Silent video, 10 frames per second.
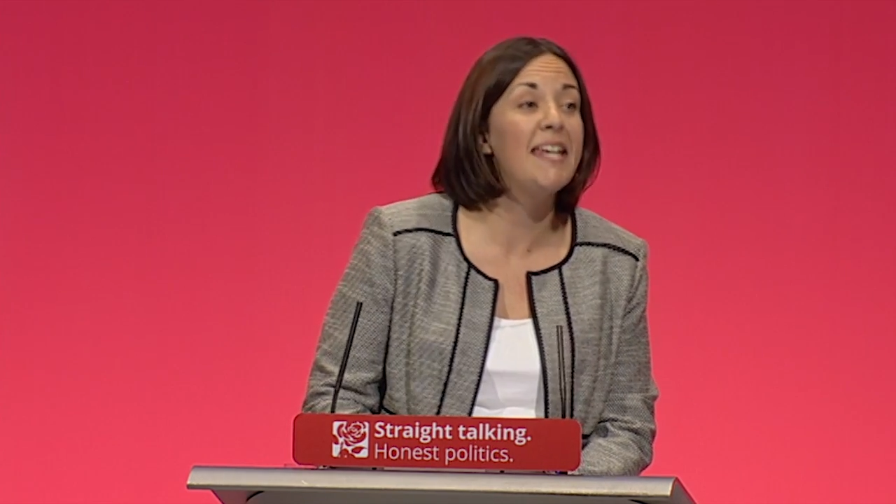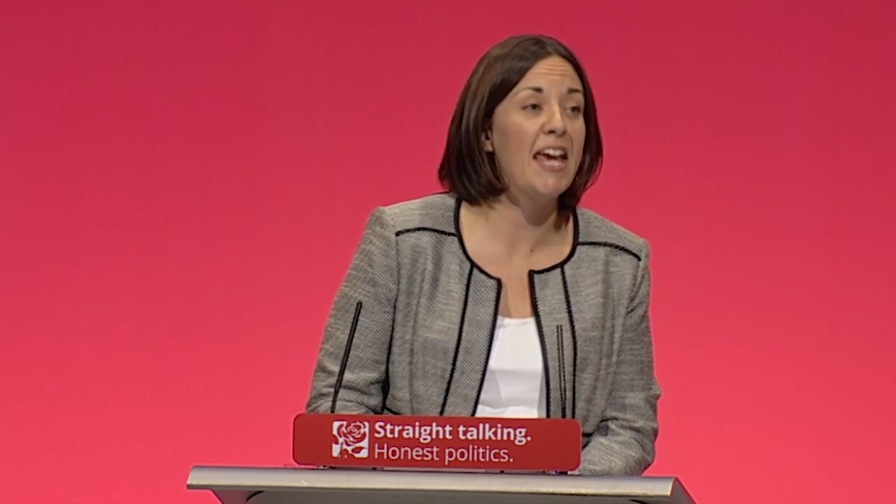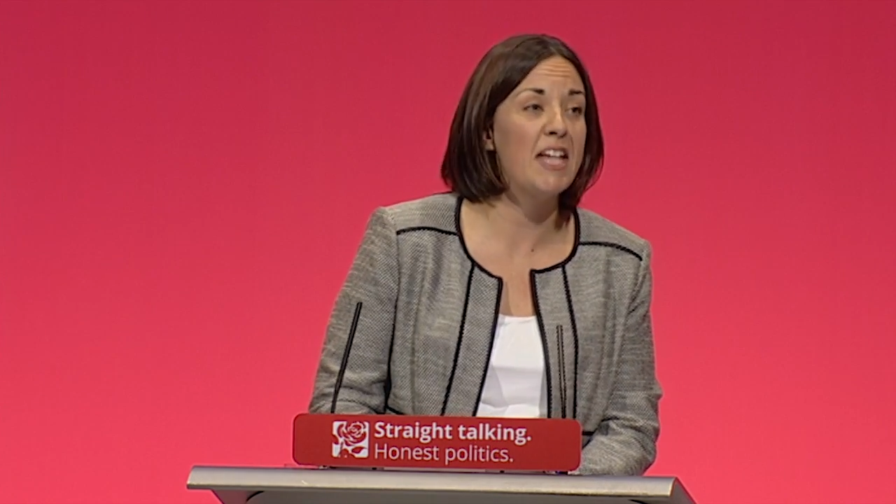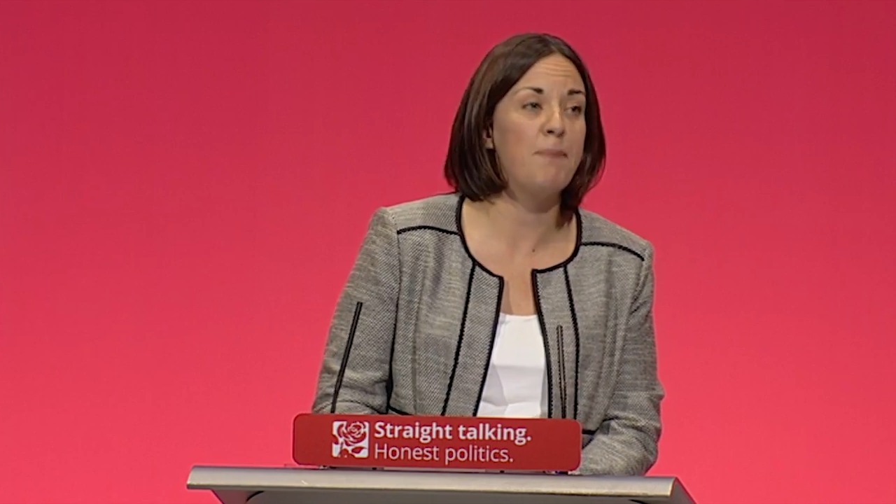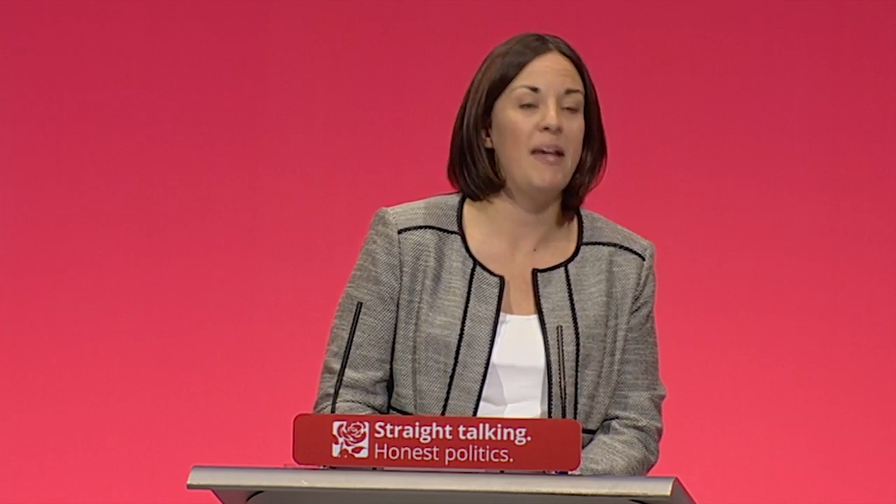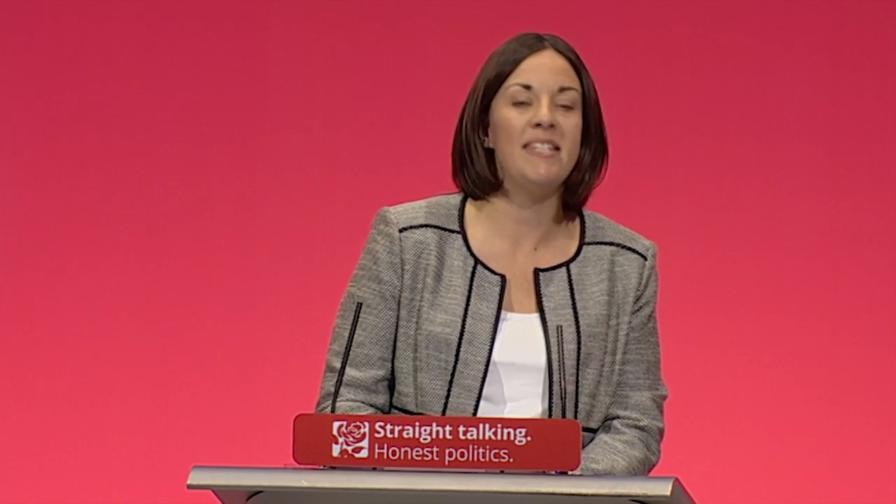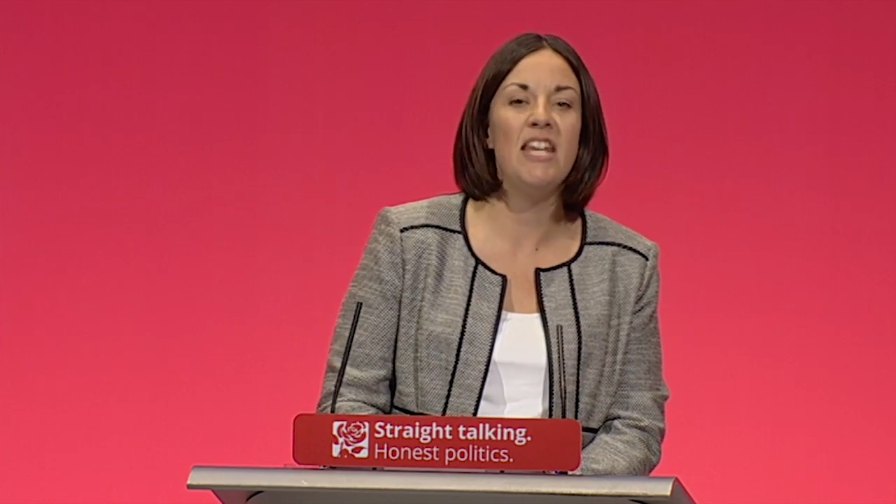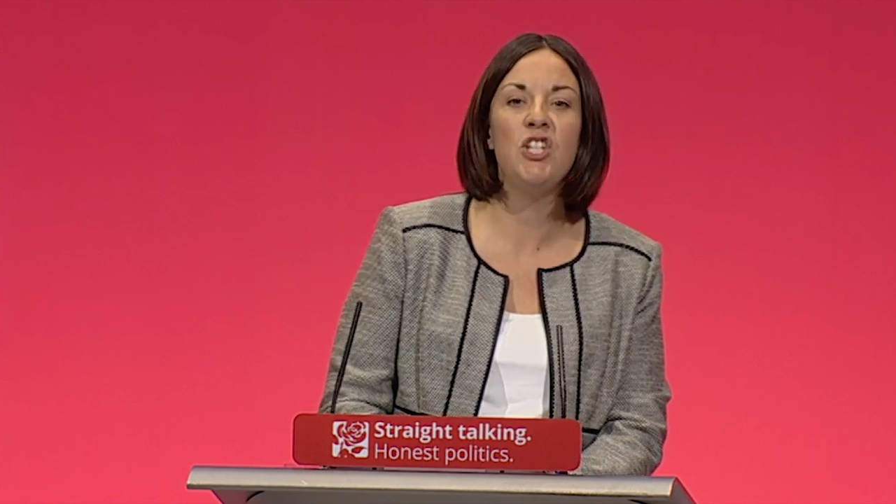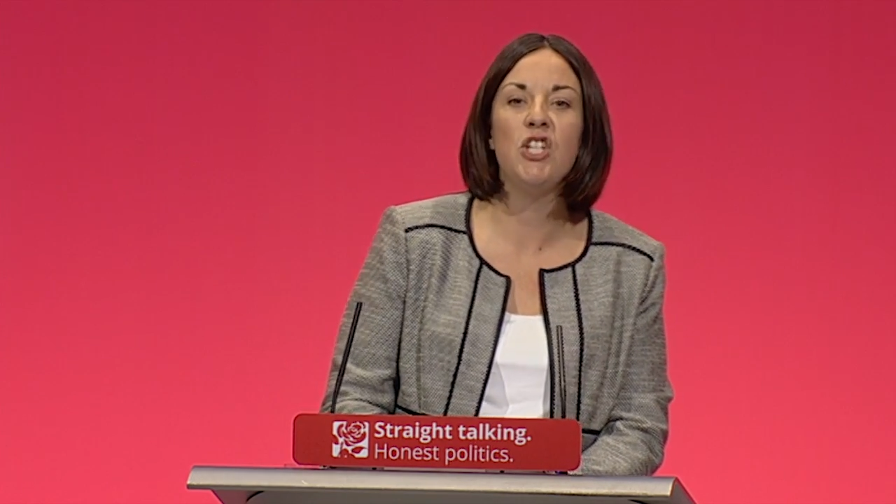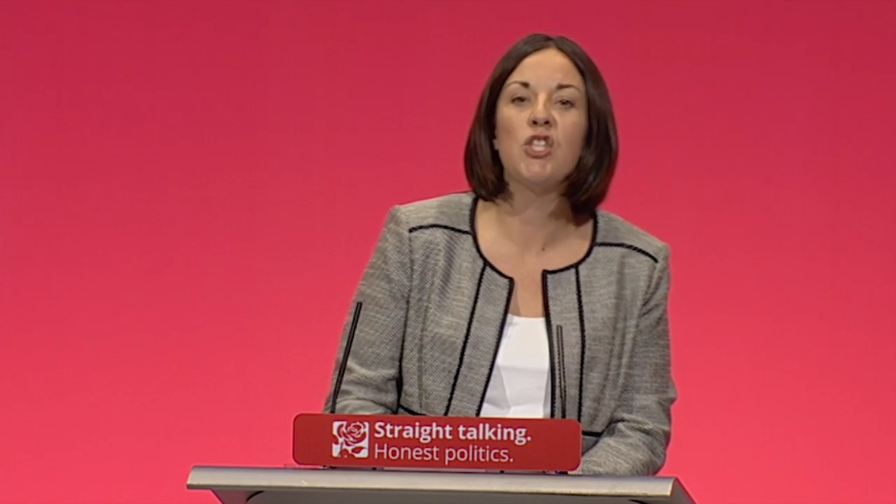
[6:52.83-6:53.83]

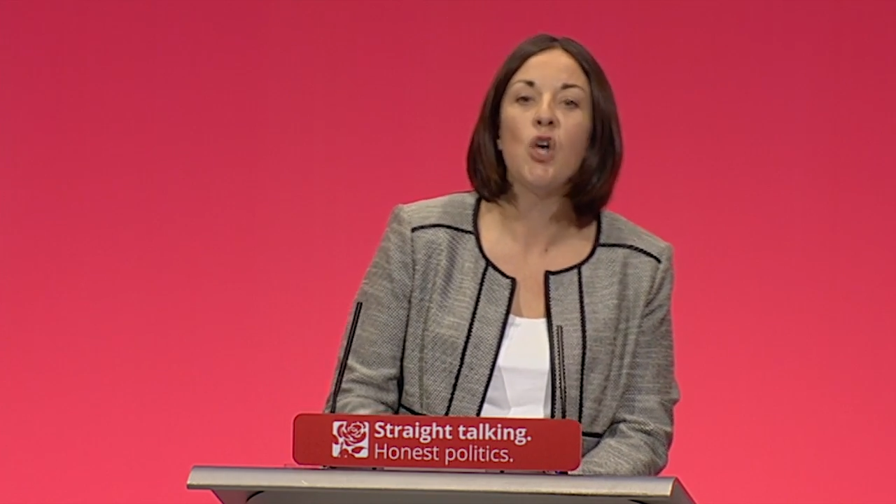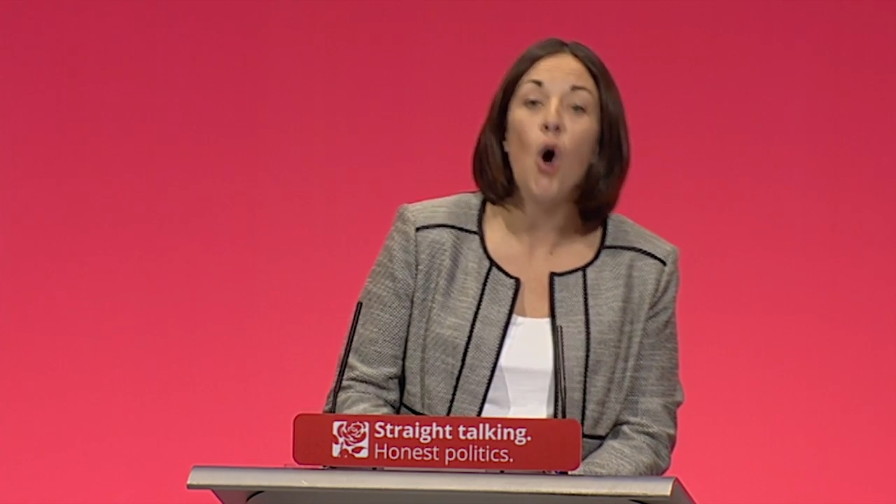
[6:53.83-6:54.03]
expectations,